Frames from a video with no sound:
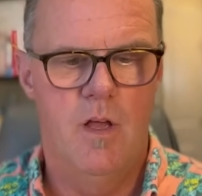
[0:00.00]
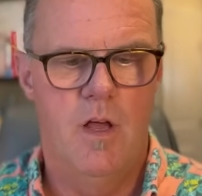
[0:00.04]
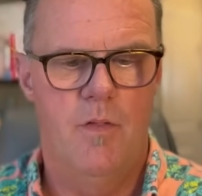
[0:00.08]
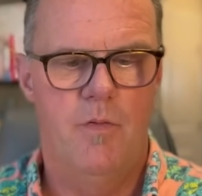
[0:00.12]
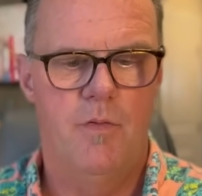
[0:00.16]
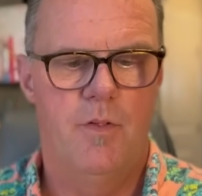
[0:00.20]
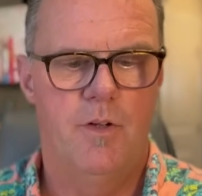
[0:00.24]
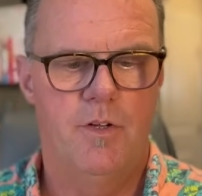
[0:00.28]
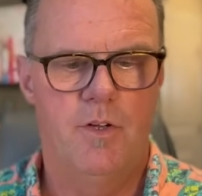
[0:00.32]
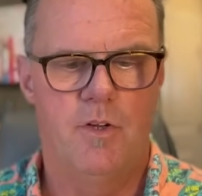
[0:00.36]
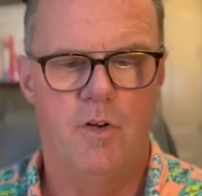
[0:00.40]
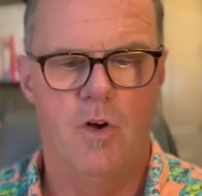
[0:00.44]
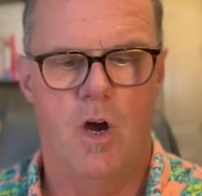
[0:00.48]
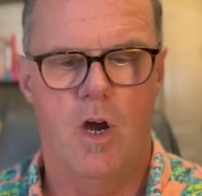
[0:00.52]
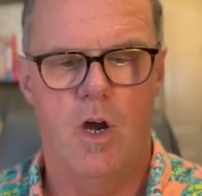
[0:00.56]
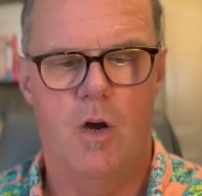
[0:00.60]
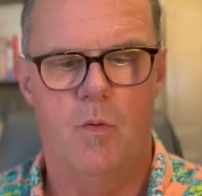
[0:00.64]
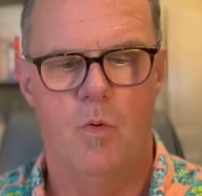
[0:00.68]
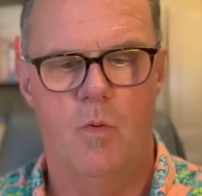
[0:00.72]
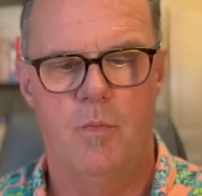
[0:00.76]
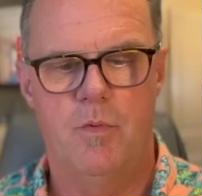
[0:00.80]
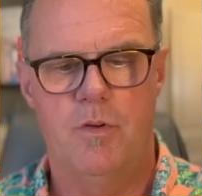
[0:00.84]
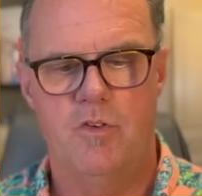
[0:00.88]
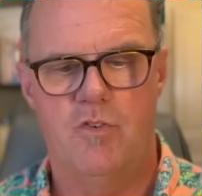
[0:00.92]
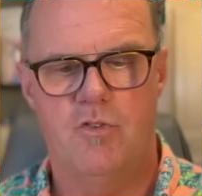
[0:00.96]
The dinar
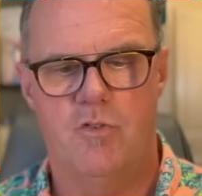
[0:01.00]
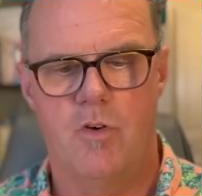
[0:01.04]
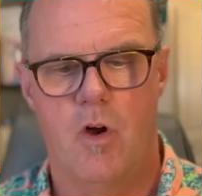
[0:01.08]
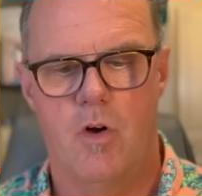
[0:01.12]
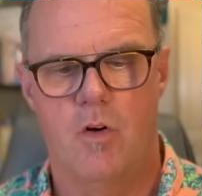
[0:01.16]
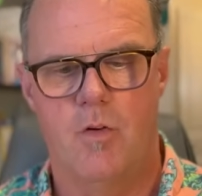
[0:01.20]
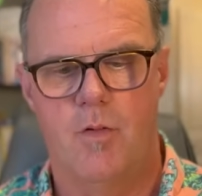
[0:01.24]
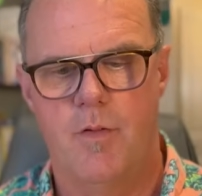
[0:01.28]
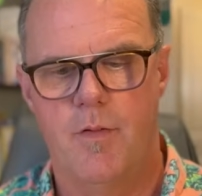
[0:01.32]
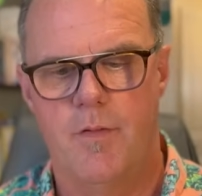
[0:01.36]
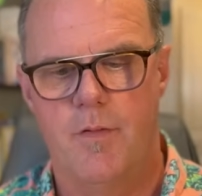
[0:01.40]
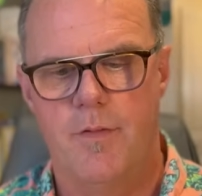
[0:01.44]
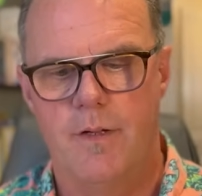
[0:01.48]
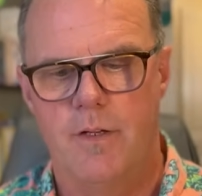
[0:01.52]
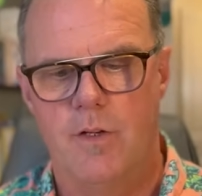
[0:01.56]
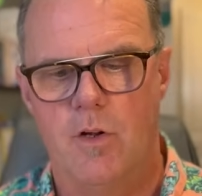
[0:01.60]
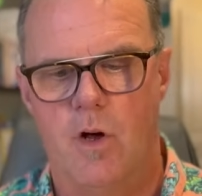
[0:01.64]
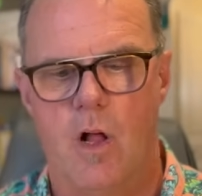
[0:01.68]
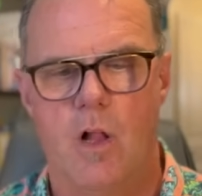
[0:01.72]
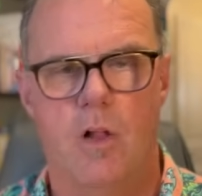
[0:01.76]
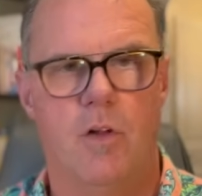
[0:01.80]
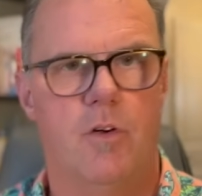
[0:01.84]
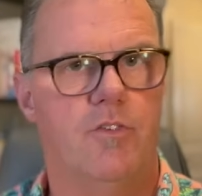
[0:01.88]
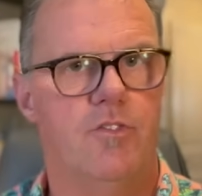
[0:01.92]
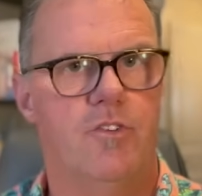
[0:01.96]
will be stronger than the
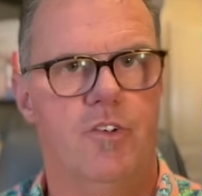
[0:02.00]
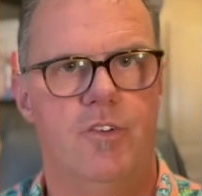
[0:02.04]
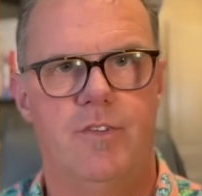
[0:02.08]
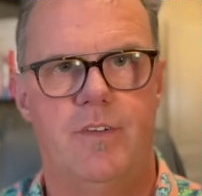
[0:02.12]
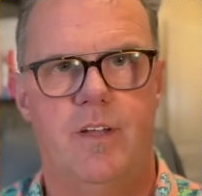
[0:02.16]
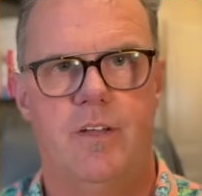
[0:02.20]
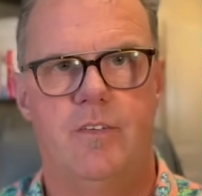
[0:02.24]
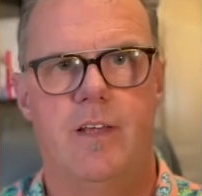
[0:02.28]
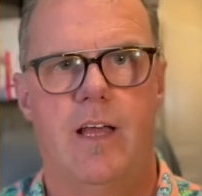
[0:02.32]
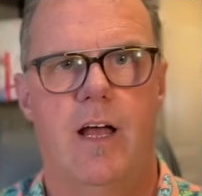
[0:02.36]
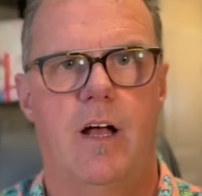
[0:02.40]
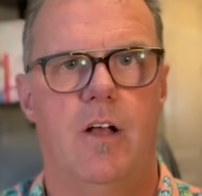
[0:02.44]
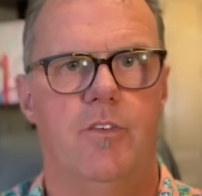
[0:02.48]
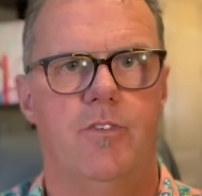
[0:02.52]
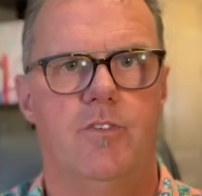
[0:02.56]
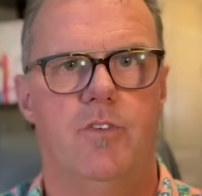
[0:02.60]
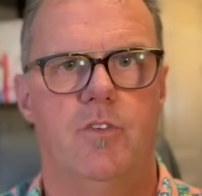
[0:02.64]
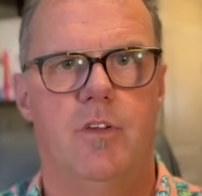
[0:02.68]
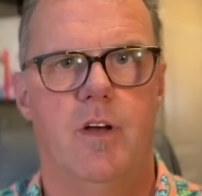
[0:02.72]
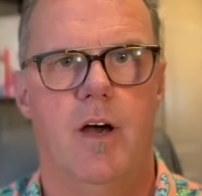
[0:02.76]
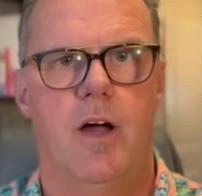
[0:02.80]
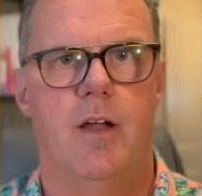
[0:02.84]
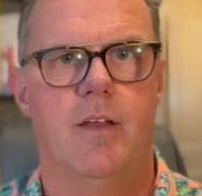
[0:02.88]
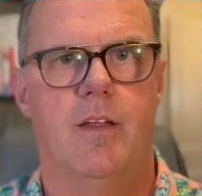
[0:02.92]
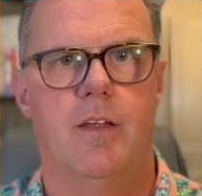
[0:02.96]
dollar, just as al
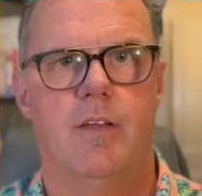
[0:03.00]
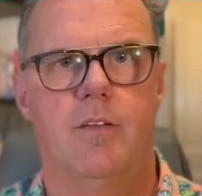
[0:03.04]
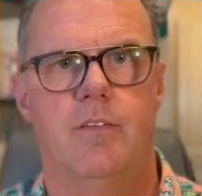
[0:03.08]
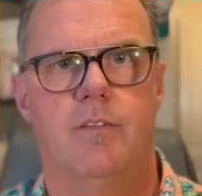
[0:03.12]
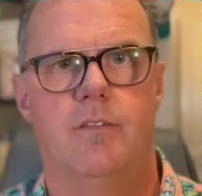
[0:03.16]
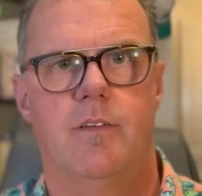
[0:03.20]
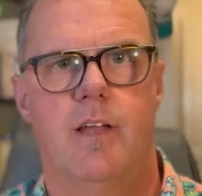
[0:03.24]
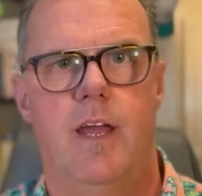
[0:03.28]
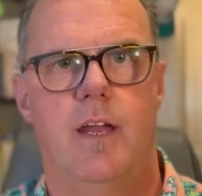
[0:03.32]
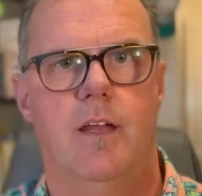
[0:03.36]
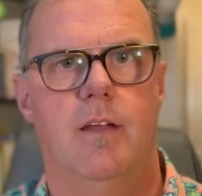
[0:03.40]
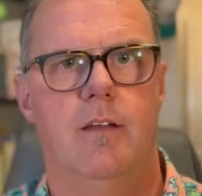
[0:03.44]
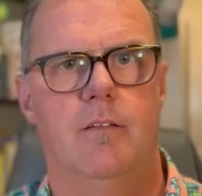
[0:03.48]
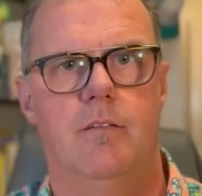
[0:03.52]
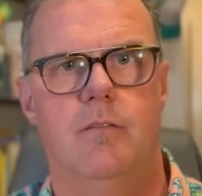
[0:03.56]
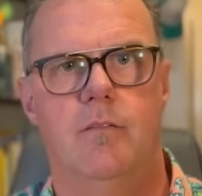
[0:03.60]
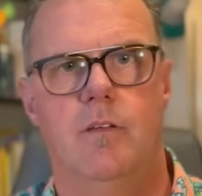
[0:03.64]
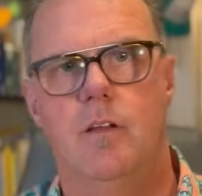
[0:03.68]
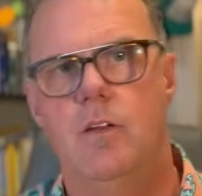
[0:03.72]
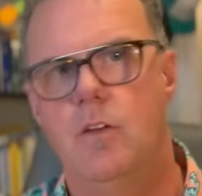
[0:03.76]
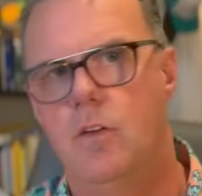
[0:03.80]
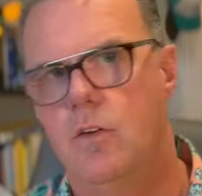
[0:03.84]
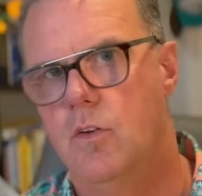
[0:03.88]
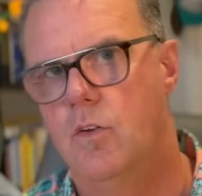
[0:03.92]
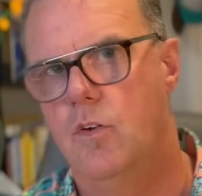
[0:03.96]
Sudani has stated
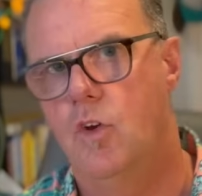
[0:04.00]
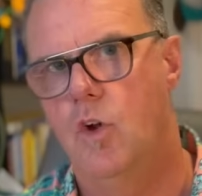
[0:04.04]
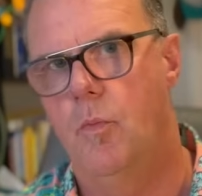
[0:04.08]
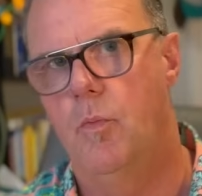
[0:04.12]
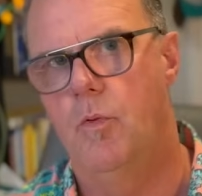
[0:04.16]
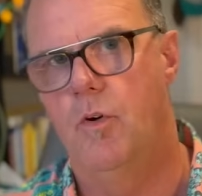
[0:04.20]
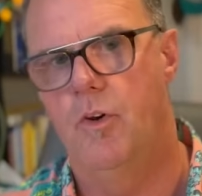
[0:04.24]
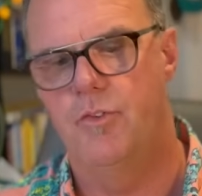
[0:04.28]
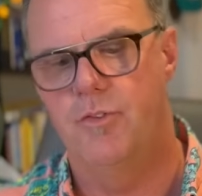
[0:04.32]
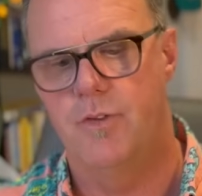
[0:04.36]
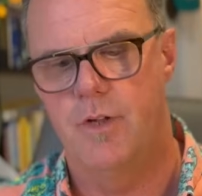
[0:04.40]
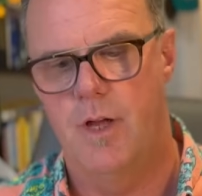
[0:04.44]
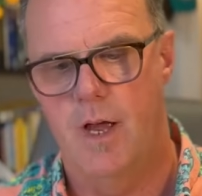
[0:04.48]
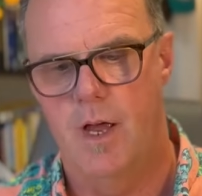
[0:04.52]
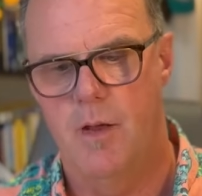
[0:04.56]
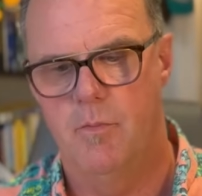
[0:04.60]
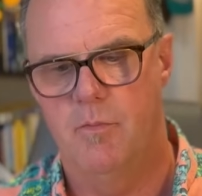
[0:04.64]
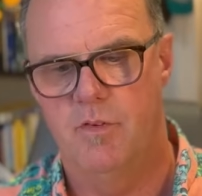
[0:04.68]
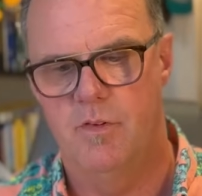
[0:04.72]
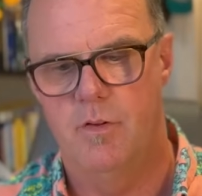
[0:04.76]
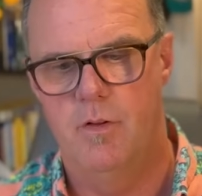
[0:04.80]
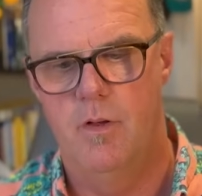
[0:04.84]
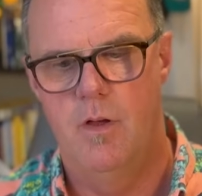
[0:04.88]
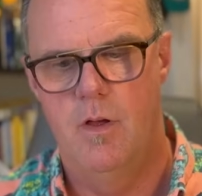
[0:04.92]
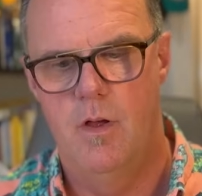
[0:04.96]
numerous
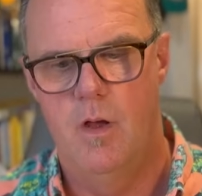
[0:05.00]
times.